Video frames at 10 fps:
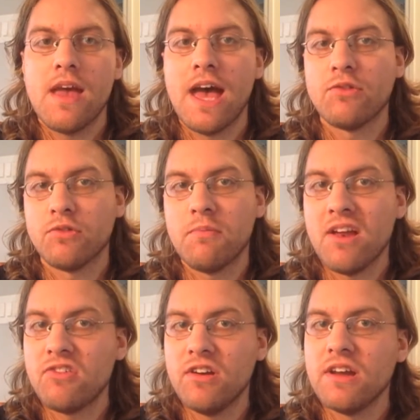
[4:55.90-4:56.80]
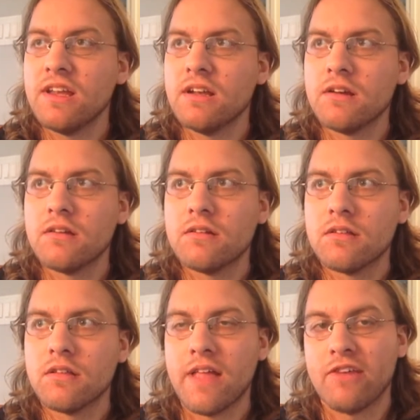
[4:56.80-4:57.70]
As was mentioned in
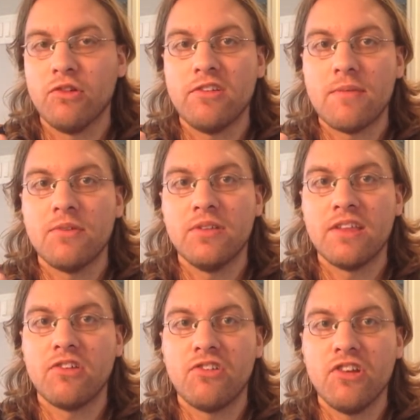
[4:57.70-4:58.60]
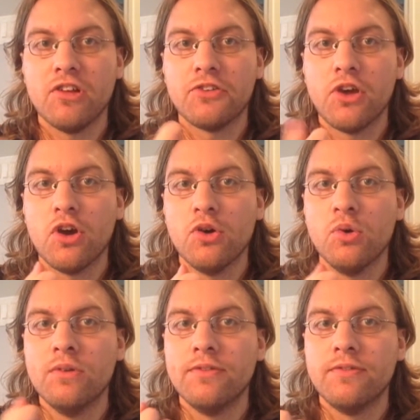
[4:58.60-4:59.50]
last week's episode, that's a S.H.I.E.L.D.
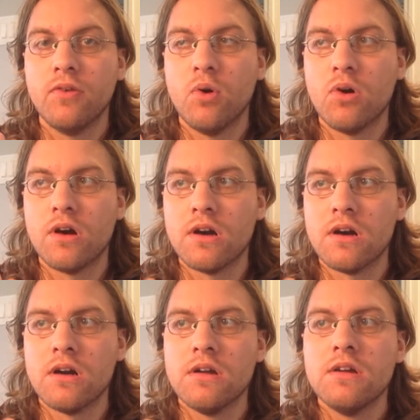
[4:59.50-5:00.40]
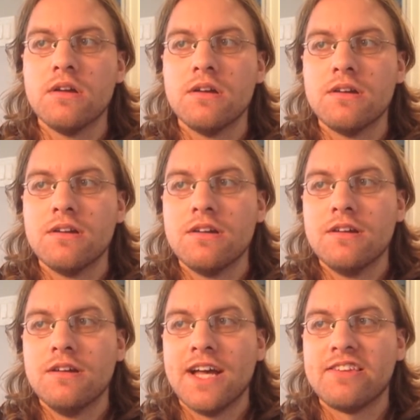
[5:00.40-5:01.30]
code for
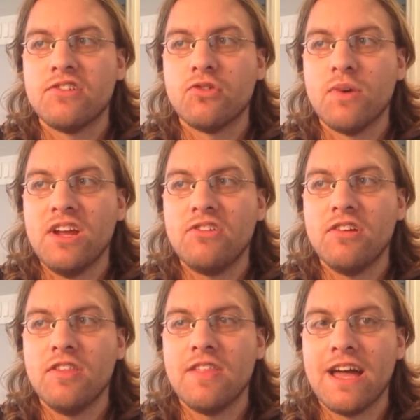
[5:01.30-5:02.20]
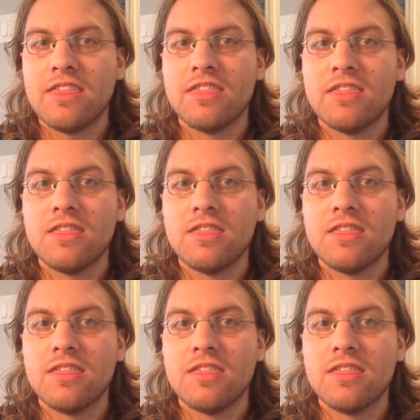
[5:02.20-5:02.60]
a situation that